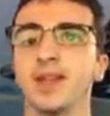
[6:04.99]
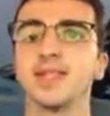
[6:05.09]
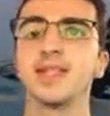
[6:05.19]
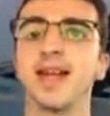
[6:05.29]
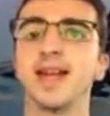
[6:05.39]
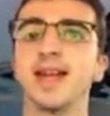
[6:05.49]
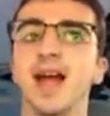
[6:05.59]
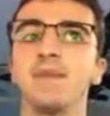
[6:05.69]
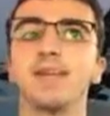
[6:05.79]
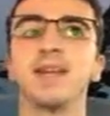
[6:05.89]
Stay in
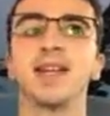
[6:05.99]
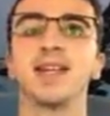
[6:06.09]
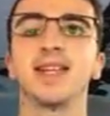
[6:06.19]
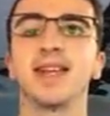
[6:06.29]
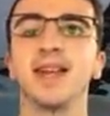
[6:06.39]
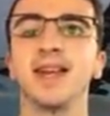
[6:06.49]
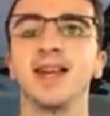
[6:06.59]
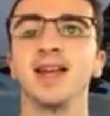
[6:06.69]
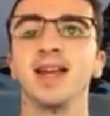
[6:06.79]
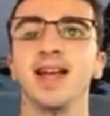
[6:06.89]
that position
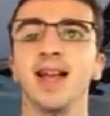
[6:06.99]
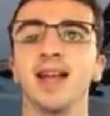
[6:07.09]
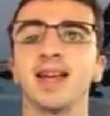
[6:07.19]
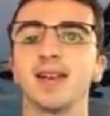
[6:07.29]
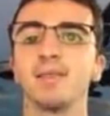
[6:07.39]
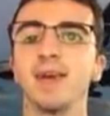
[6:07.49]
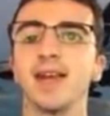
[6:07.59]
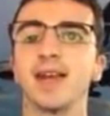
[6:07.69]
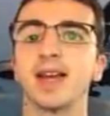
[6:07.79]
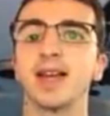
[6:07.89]
until the